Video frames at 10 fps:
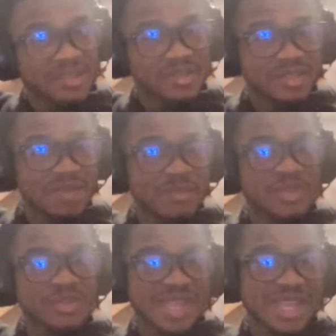Yeah, but
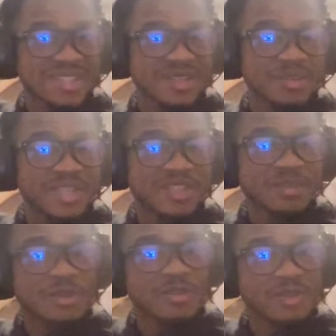those guys can play
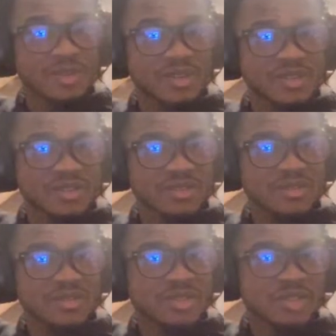small forward also.
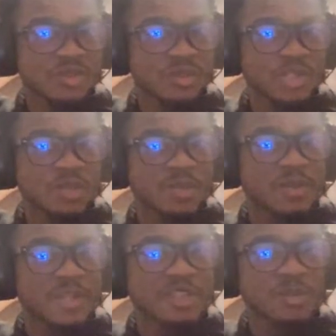So you just put
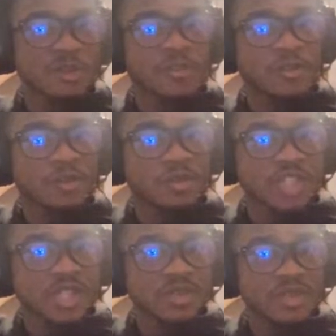them at small forward when
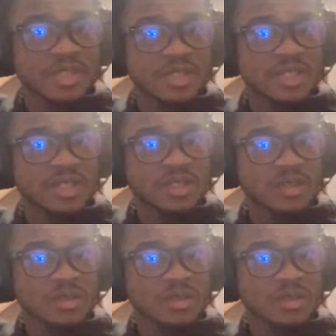Jalen Green's in the game.